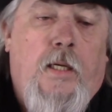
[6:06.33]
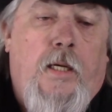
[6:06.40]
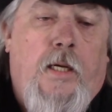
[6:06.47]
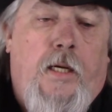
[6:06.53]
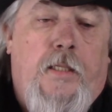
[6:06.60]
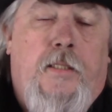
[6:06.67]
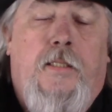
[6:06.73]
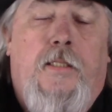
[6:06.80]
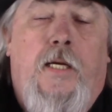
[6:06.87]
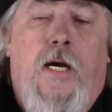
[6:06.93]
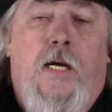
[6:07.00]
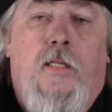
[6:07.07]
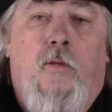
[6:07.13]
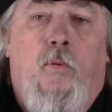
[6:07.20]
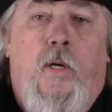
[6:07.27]
it's
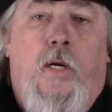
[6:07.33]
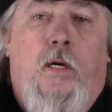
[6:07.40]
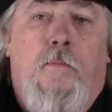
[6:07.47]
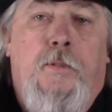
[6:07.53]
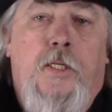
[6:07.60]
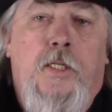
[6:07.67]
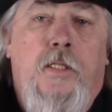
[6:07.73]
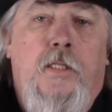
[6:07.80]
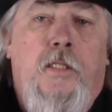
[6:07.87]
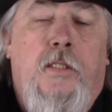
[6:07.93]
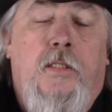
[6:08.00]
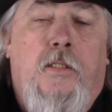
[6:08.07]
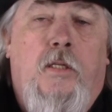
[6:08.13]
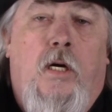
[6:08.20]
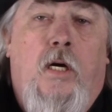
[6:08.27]
sad the way our business
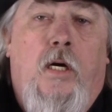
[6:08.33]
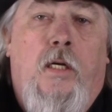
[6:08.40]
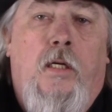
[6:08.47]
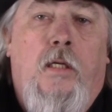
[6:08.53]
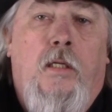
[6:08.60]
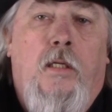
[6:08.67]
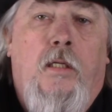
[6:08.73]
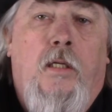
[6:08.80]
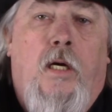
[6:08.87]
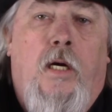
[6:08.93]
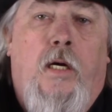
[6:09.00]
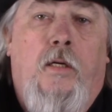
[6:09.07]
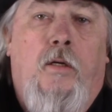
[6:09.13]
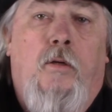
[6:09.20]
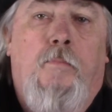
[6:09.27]
has gone.
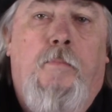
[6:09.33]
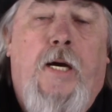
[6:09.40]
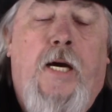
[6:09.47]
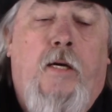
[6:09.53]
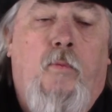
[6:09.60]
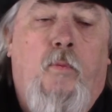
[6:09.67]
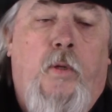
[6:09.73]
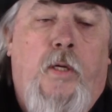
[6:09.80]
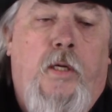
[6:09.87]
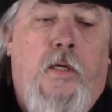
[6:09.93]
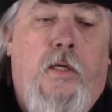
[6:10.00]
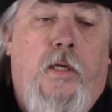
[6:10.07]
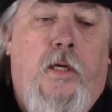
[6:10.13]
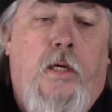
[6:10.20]
I know back when,